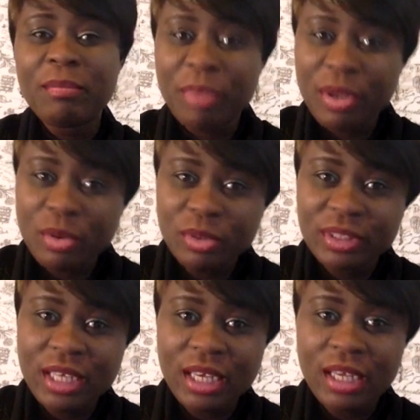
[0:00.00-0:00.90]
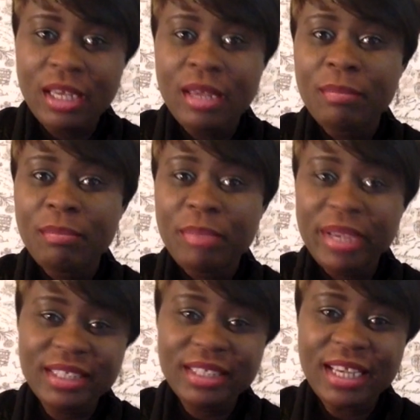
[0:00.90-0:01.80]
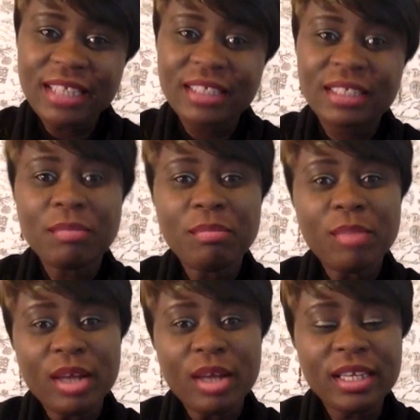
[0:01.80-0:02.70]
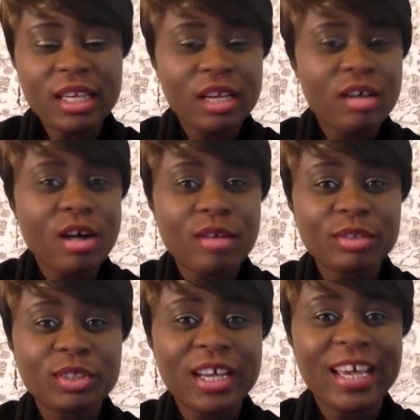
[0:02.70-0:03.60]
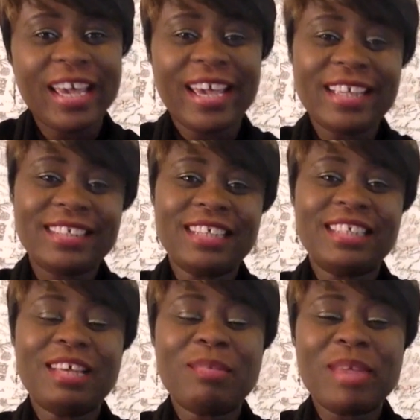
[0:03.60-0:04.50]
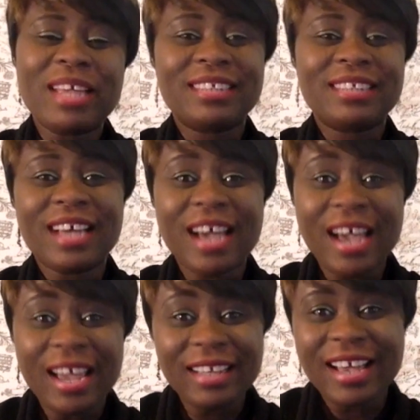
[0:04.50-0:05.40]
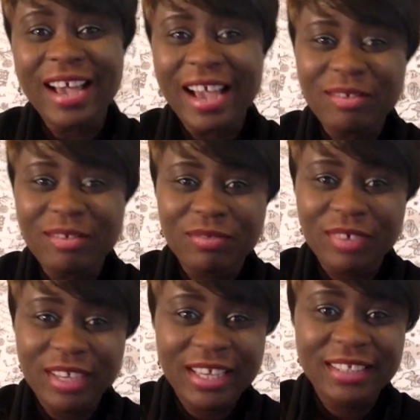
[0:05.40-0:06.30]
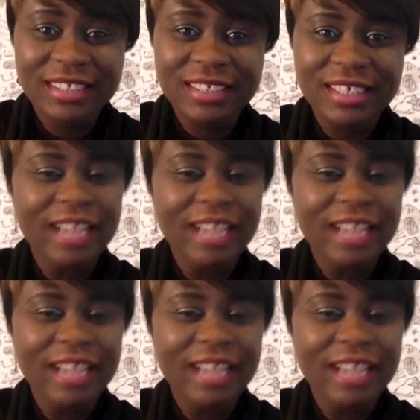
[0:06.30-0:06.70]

beauty, business, money, culture, entertainment, and advocacy.